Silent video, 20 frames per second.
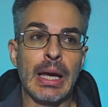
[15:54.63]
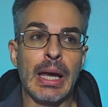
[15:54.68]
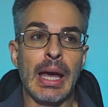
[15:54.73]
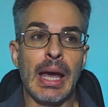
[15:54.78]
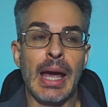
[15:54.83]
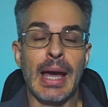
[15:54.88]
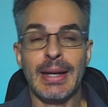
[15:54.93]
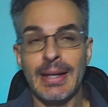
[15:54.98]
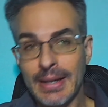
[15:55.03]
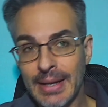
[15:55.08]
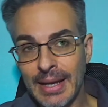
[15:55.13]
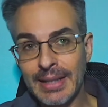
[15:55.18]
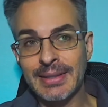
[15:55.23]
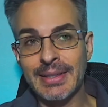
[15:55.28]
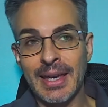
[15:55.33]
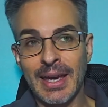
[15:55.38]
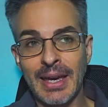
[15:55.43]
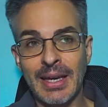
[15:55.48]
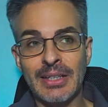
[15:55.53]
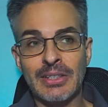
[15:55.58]
And in that
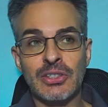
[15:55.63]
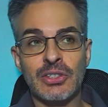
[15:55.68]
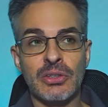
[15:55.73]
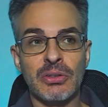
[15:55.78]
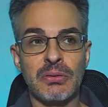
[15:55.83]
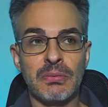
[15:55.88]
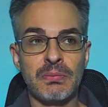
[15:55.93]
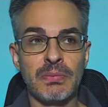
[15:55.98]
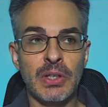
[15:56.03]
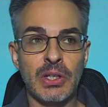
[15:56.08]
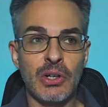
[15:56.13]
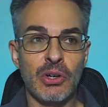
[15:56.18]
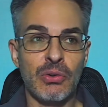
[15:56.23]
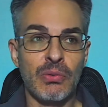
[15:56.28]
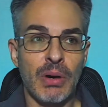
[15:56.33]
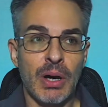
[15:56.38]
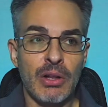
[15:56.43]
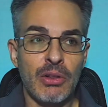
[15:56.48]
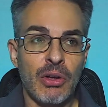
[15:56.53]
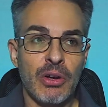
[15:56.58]
case,
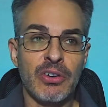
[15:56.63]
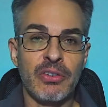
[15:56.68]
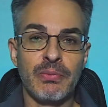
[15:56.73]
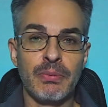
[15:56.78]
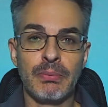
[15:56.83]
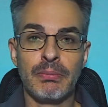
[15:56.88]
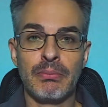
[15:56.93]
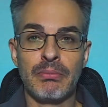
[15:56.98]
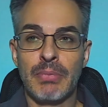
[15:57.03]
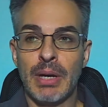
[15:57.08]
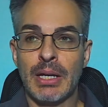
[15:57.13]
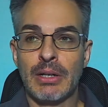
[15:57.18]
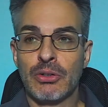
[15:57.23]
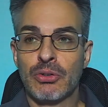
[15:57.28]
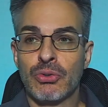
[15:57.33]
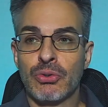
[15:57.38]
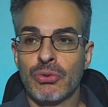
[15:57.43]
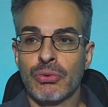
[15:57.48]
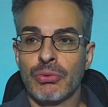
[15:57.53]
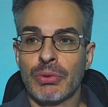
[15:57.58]
a lot of men
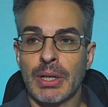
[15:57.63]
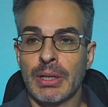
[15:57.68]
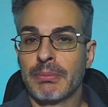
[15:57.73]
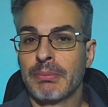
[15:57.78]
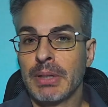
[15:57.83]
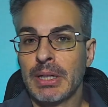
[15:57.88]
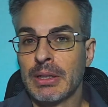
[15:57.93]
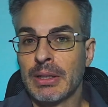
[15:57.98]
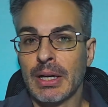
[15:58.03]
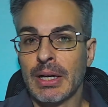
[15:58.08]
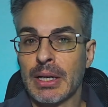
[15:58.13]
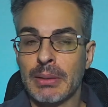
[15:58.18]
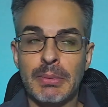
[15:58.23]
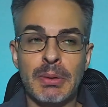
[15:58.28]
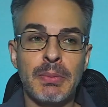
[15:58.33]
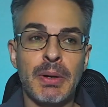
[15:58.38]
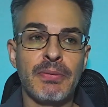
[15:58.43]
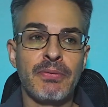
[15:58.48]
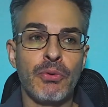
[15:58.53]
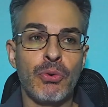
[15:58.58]
who, like me, like I'm
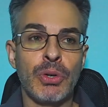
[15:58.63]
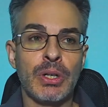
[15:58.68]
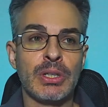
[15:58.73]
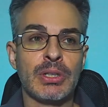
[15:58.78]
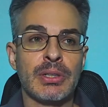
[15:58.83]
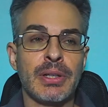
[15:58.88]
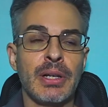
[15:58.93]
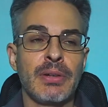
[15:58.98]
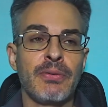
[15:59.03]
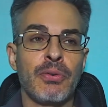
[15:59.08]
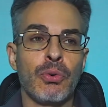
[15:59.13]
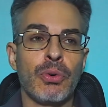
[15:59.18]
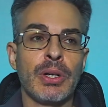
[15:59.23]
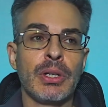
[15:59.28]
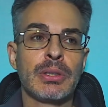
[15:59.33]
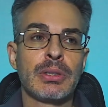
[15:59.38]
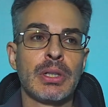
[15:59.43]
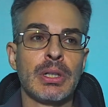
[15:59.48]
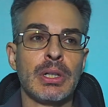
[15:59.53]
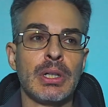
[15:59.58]
in my 40s, late 40s,